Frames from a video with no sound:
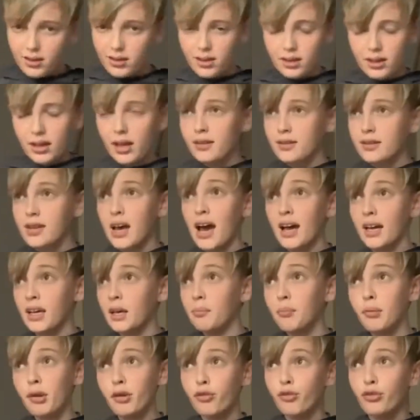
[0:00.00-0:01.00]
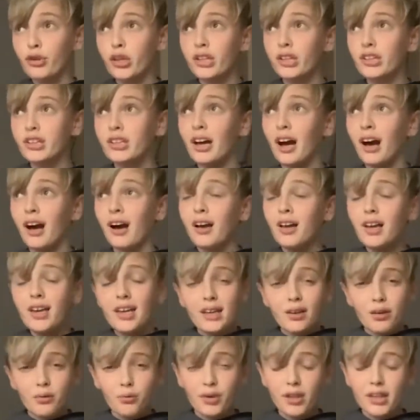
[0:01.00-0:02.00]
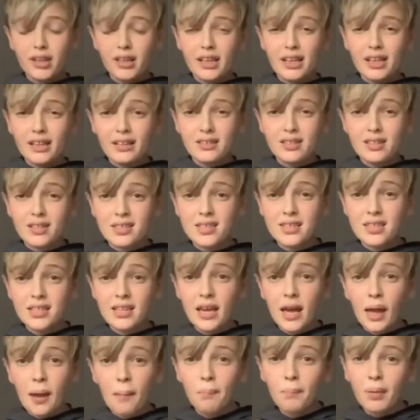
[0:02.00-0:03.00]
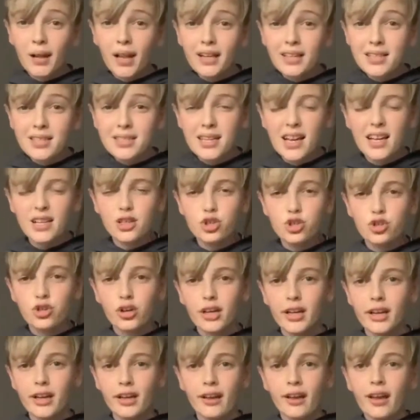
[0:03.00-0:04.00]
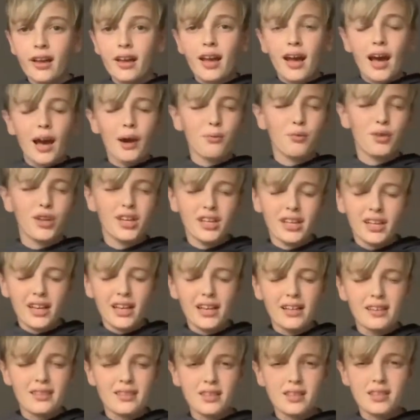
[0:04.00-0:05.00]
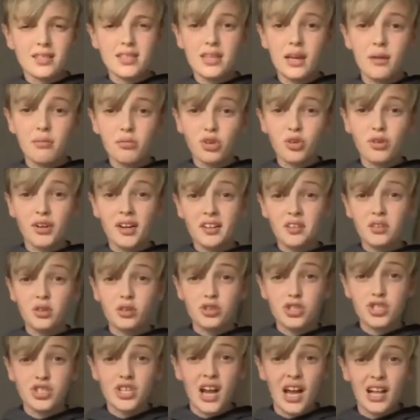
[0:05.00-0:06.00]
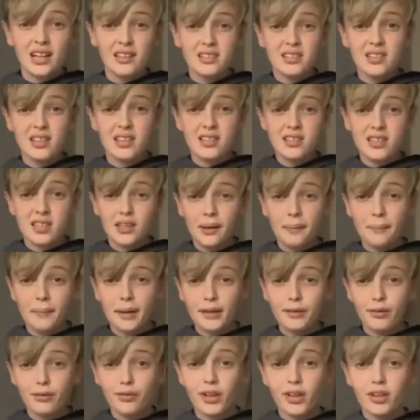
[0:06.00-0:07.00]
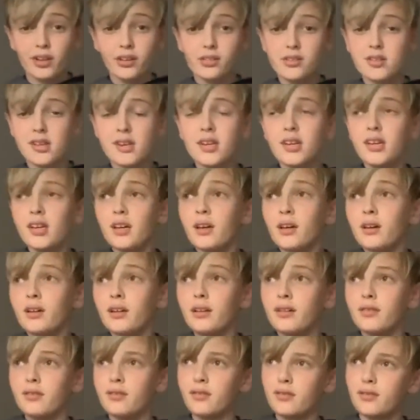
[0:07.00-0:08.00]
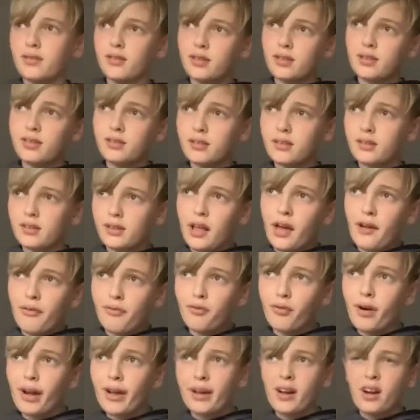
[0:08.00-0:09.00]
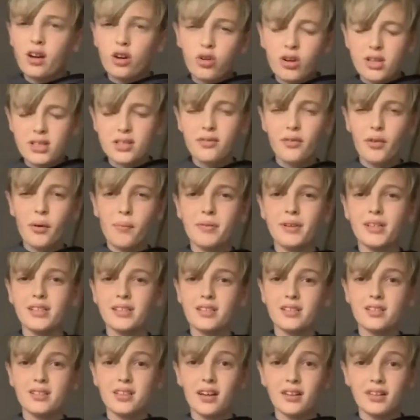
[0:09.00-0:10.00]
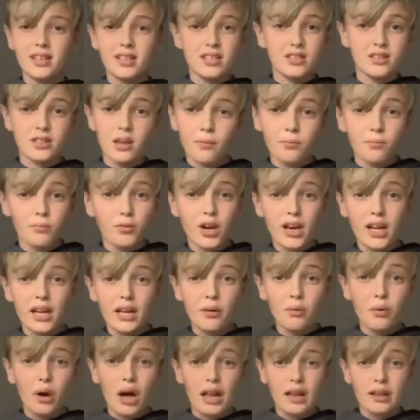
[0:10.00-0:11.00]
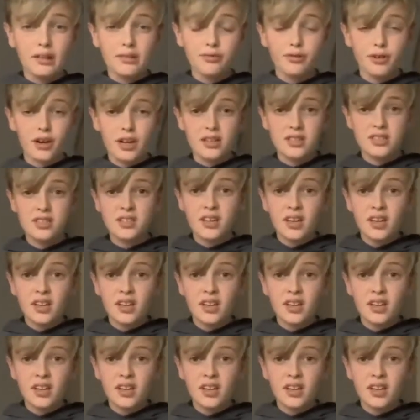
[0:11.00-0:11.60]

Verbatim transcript: attacking midfielder, we need to see him play centrally and we need to see him create those chances in the midfield left wing, Kristoffer Peterson, he's done really well for us.